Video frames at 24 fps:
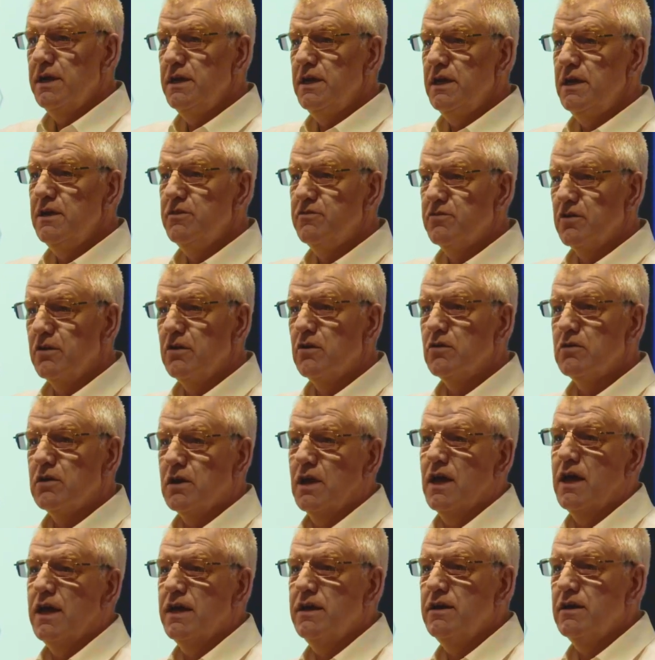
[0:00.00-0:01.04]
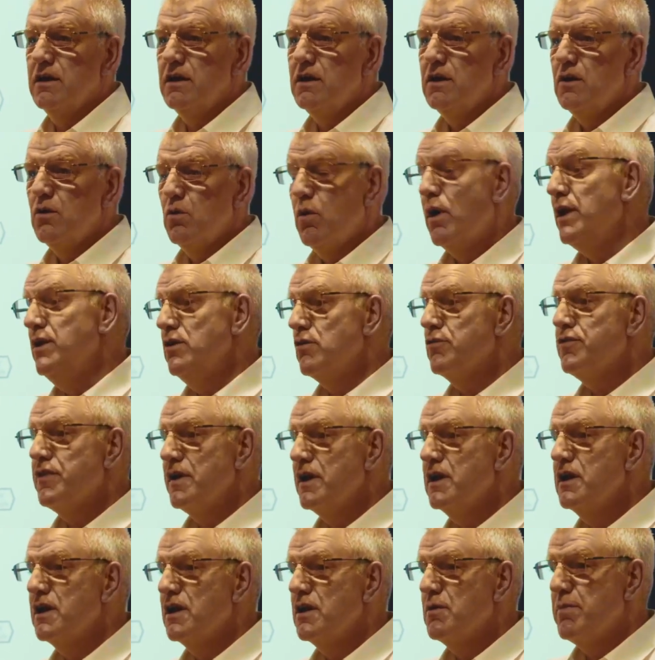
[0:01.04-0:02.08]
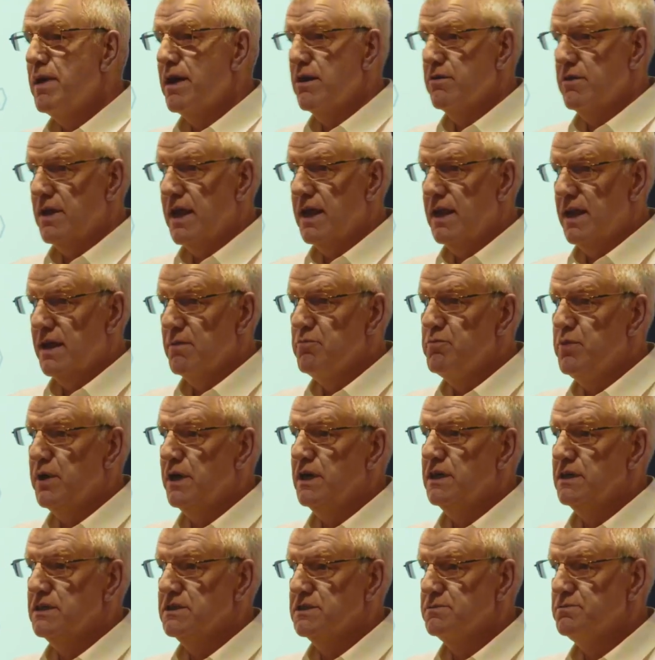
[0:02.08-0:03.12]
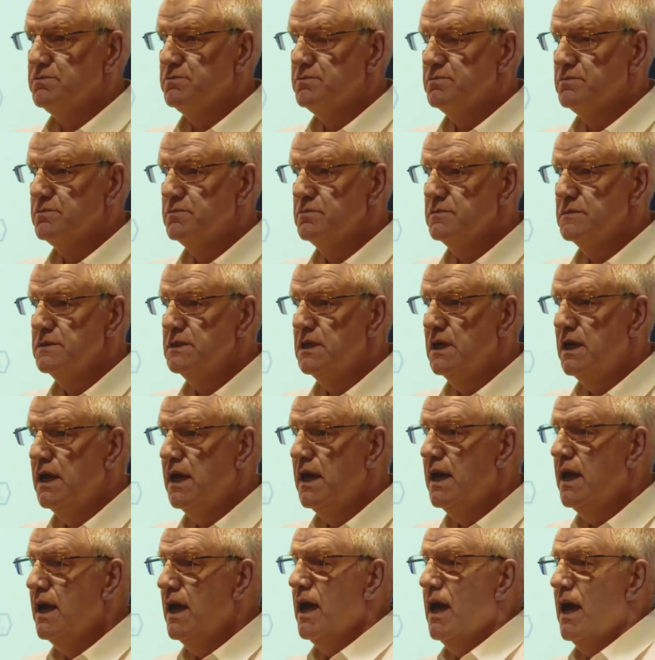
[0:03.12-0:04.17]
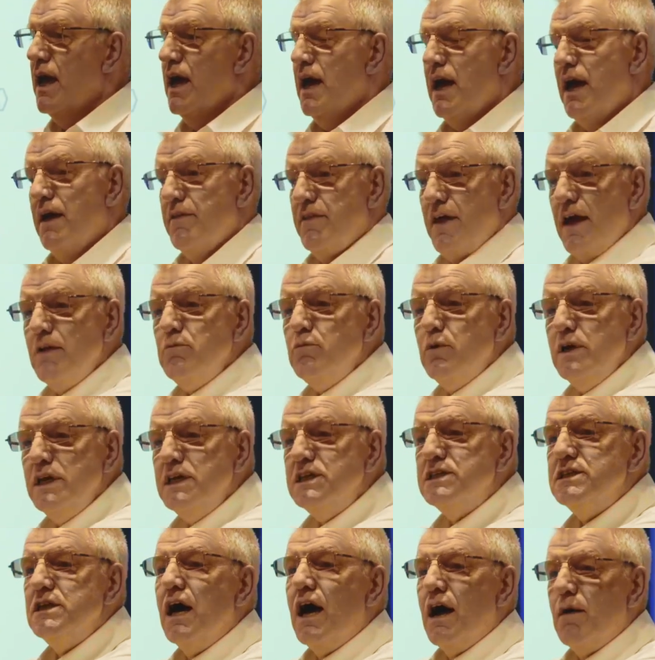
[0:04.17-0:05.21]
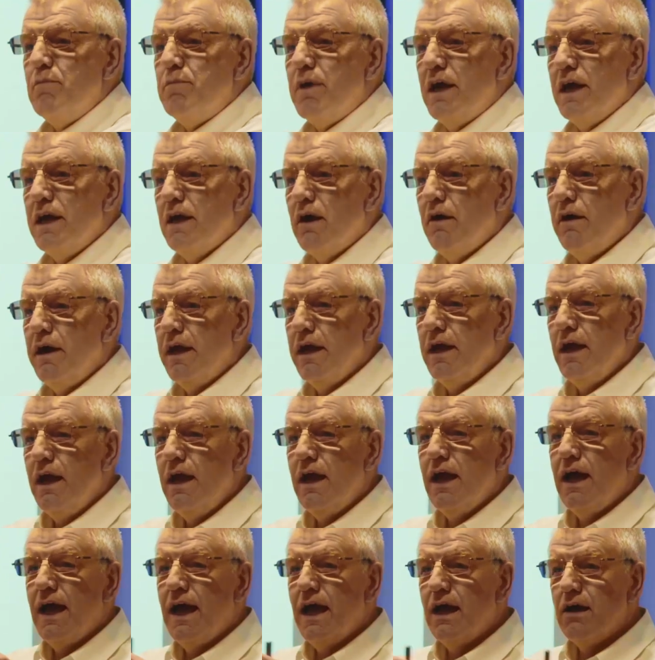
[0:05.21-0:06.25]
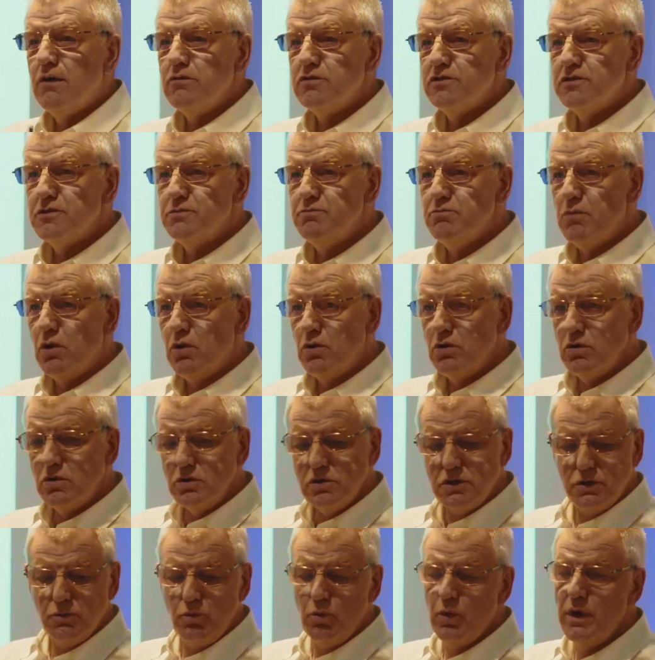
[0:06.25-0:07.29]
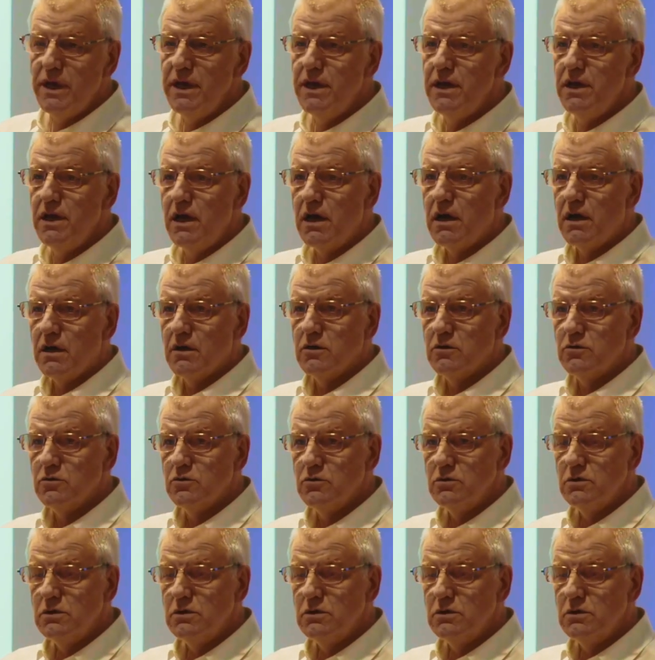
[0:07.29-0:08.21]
need to look like when you're thinking about LNPs? And then we start by going, how small can we go